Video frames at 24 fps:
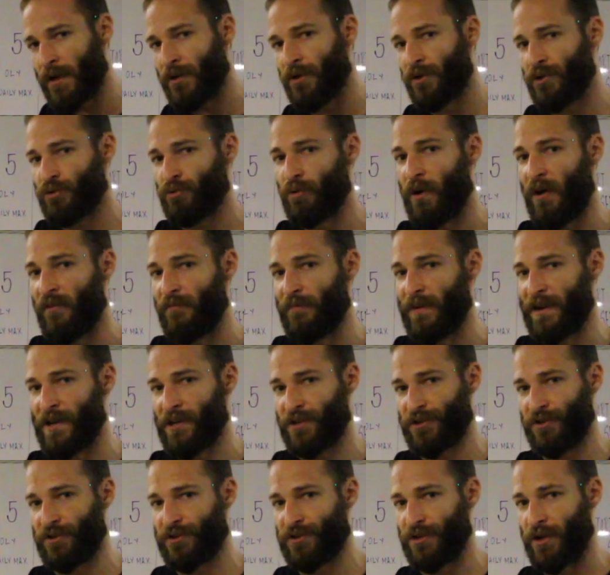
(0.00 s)
under 12
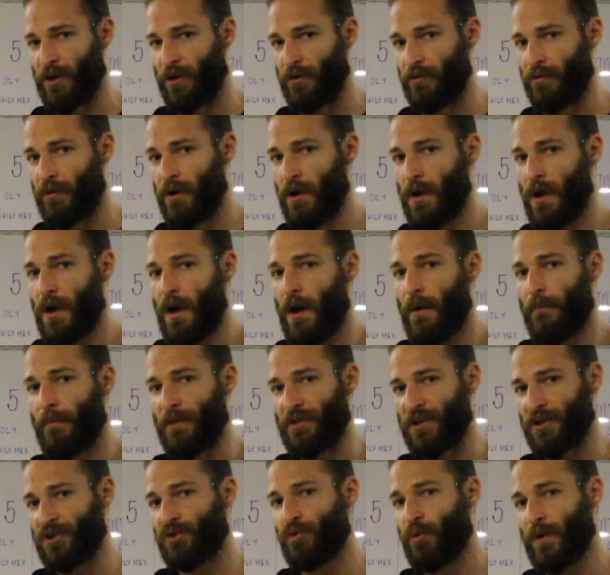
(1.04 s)
minutes or so.
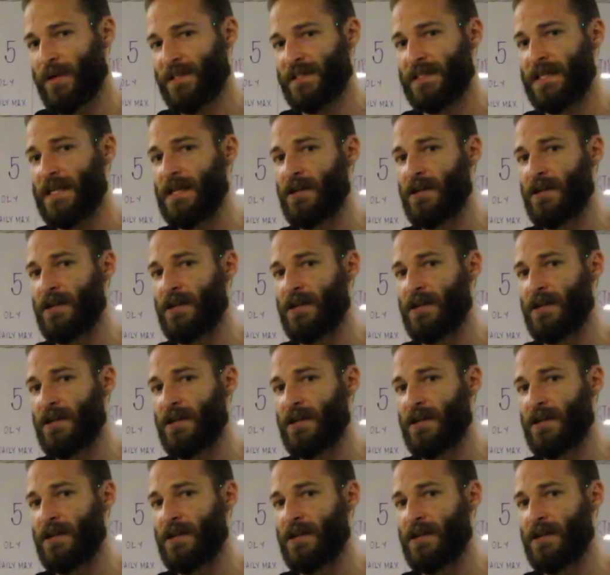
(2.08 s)
But the twist